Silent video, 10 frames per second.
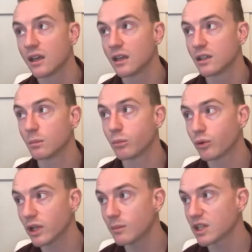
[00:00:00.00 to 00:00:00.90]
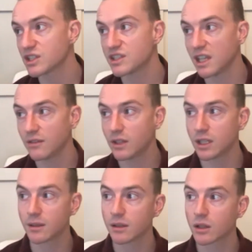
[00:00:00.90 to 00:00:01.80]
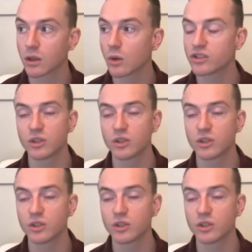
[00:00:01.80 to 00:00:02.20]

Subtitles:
You're pretty much saving close to